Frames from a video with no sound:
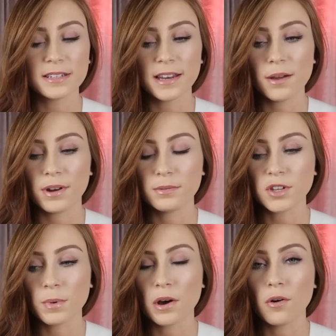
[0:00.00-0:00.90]
today when I was
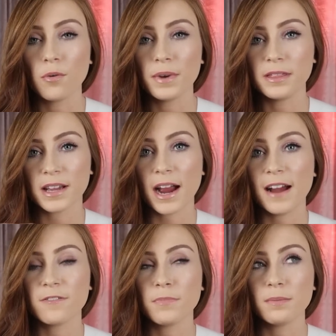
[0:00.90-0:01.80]
coming home in the
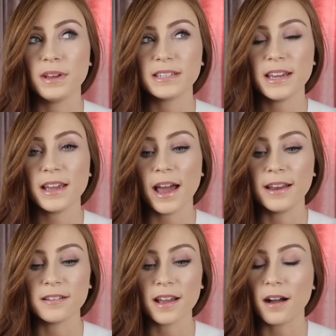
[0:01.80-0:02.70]
car from my meeting,
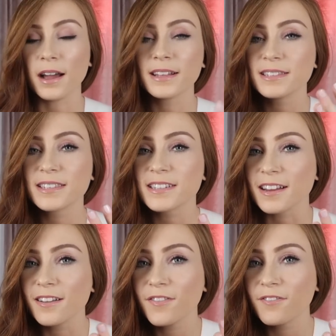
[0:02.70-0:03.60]
and I can
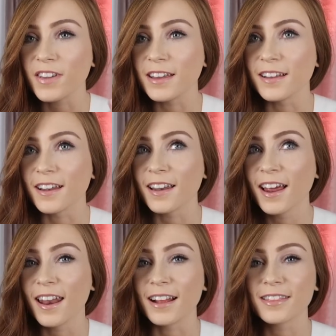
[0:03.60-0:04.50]
still feel
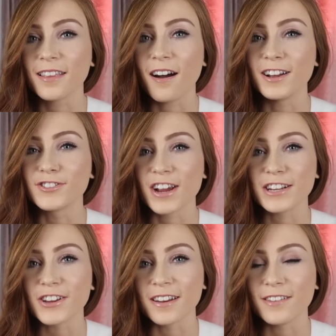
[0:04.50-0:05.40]
like the
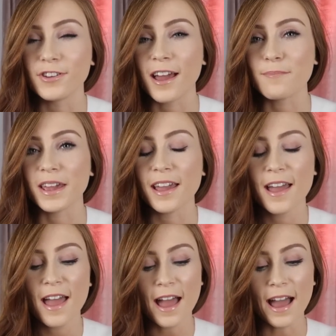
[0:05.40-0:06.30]
hydration, if you get me.
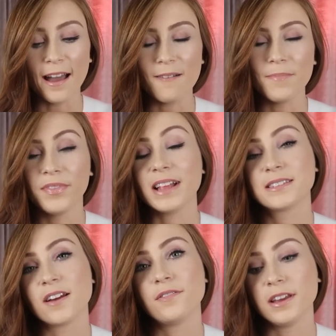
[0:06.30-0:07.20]

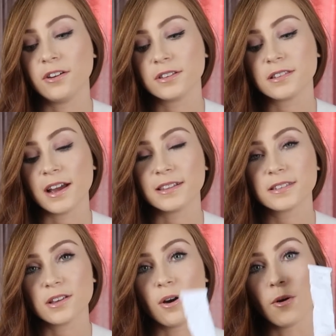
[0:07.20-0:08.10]
That's definitely a good sign.
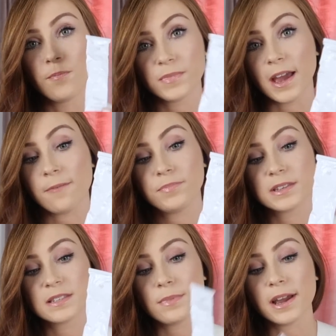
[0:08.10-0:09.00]
So yeah,
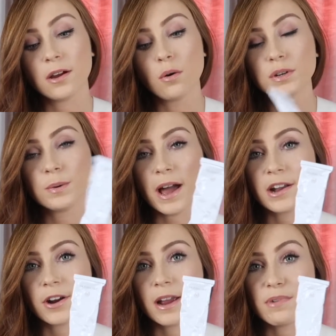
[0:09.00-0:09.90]
this is my go-to
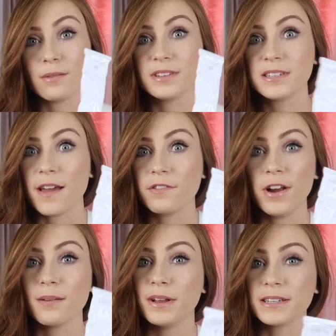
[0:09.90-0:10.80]
hand cream, and I would
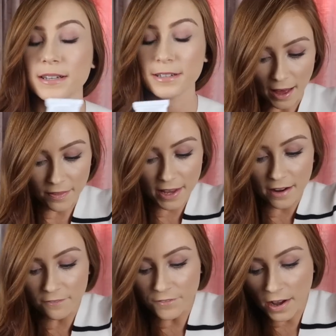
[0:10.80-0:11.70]
definitely recommend it. And
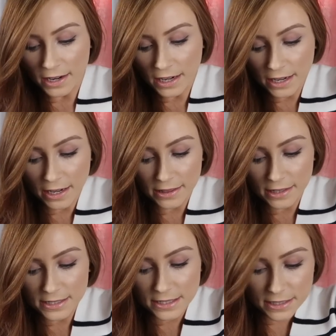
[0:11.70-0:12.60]
then finally, in
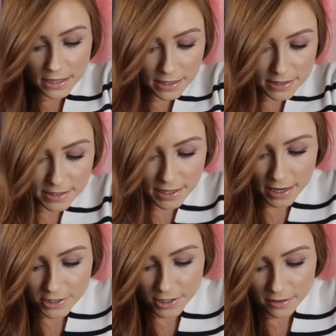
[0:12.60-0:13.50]
this little
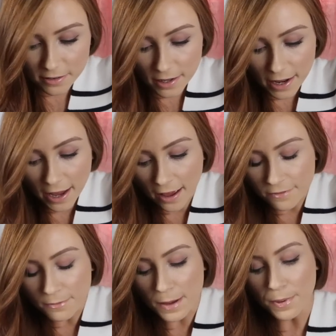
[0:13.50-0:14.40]
section that I
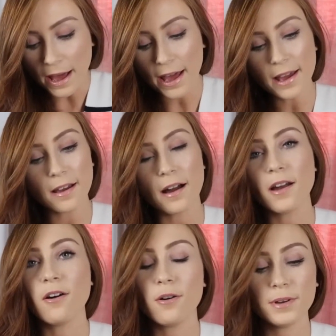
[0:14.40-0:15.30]
have in my bag,
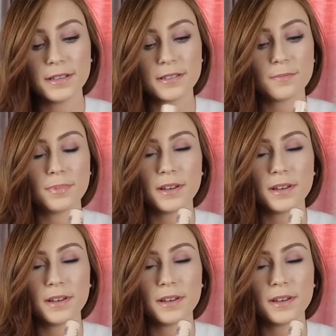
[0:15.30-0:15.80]
I always,